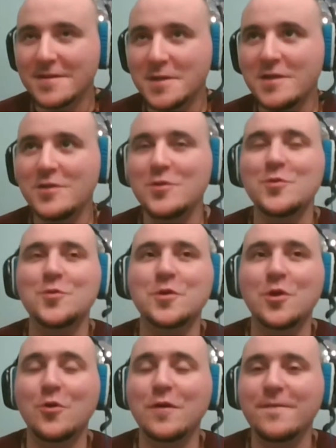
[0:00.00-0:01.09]
to
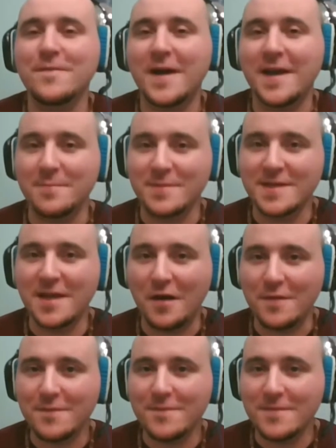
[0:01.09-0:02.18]
glorify
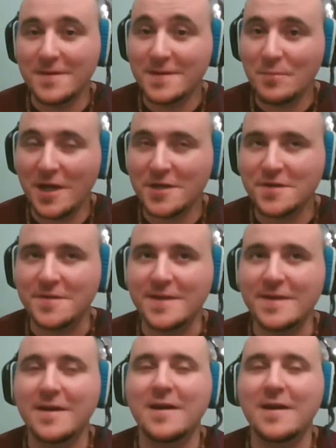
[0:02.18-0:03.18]
himself, especially.